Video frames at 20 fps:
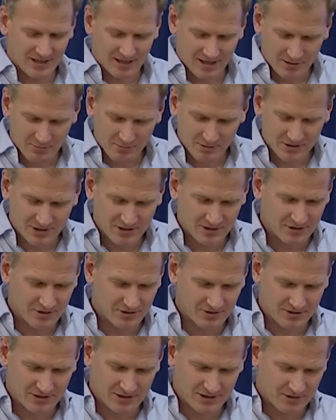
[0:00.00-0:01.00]
I want
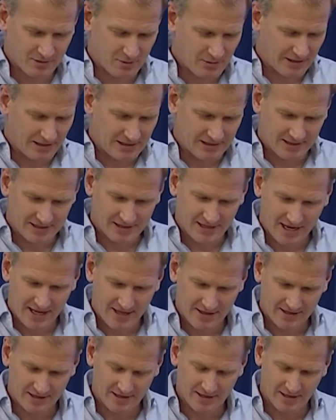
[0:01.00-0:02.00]
to just quickly
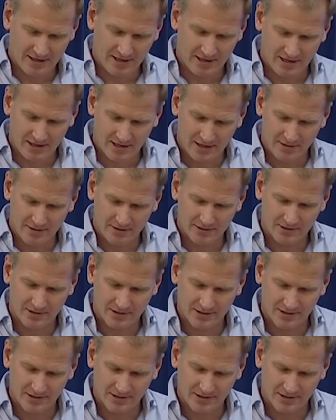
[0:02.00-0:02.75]
say that I,